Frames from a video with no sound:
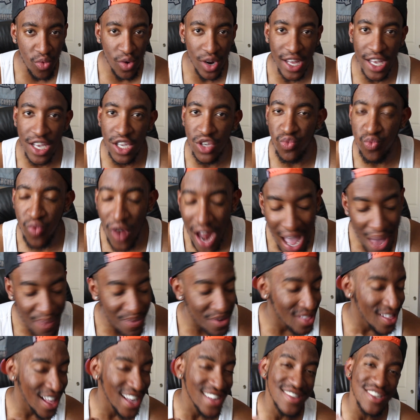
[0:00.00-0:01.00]
it when he's
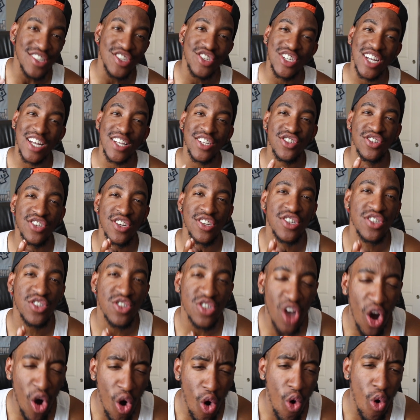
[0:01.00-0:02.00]
rapping. Like, the shit's just
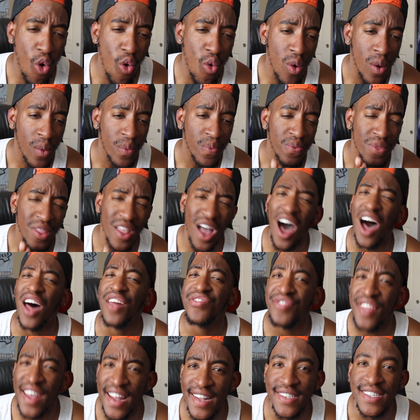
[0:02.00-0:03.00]
so
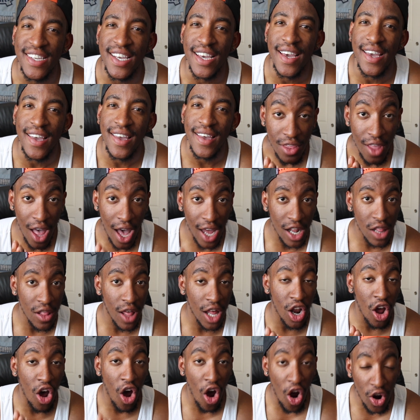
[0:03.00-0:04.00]
authentic. Not a
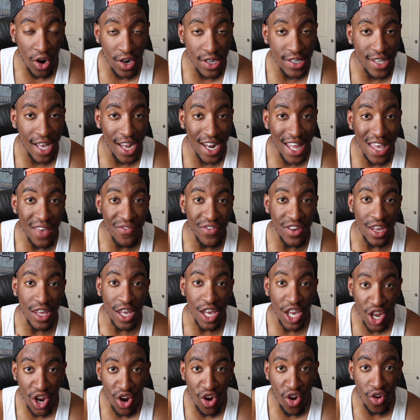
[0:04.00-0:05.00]
lot of artists that I even
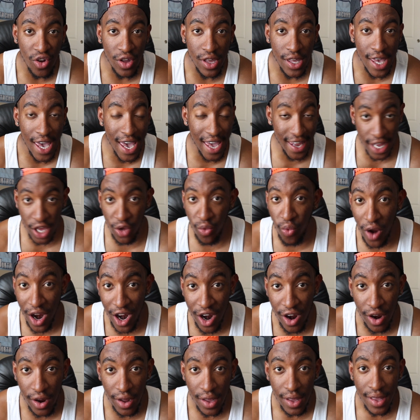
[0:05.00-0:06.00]
hear
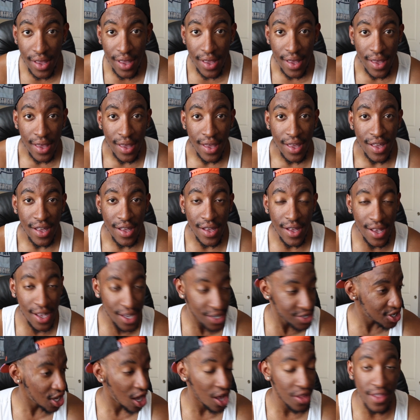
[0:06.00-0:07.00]
anywhere
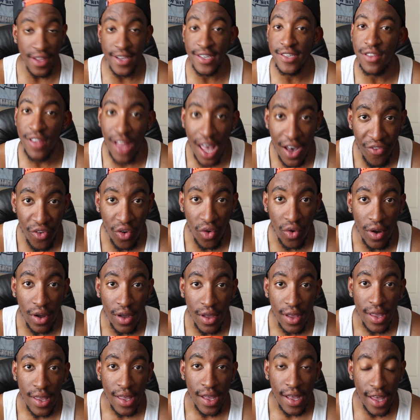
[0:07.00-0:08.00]
is on this level.
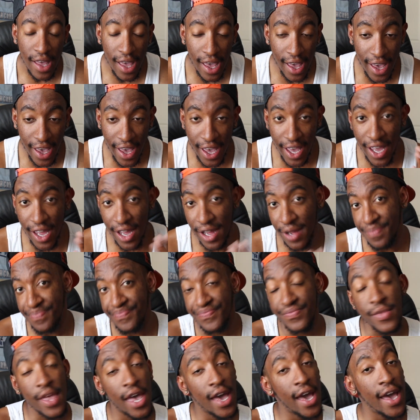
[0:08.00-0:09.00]

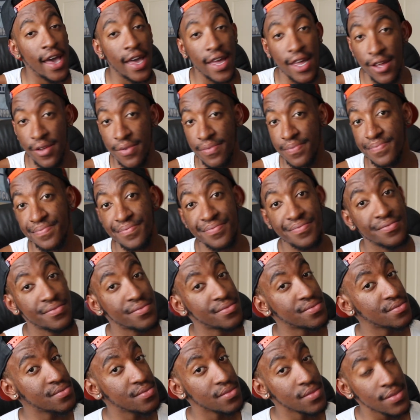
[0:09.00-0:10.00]
And, hey,
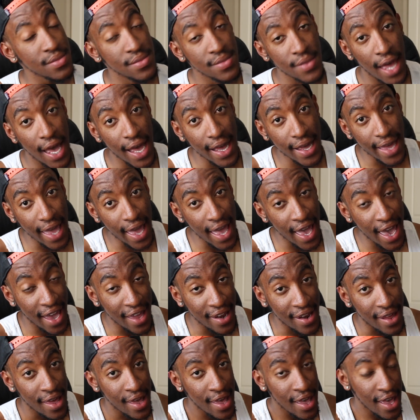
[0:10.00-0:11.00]

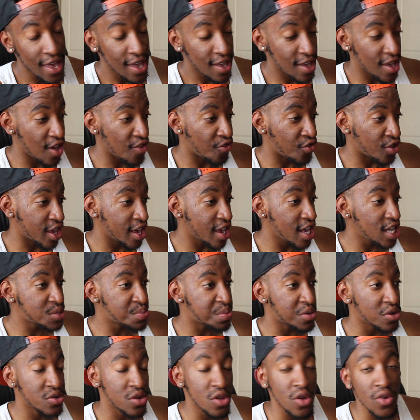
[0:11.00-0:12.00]
again, if he's
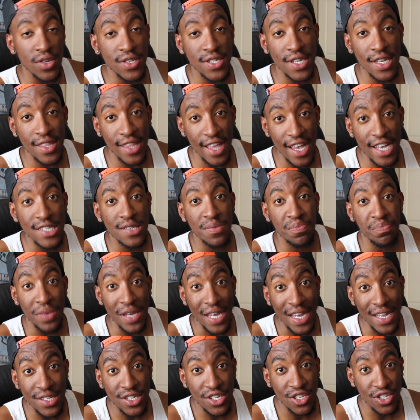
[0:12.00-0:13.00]
producing these
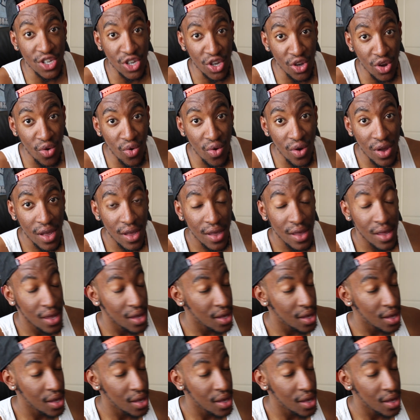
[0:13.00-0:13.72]
beats too,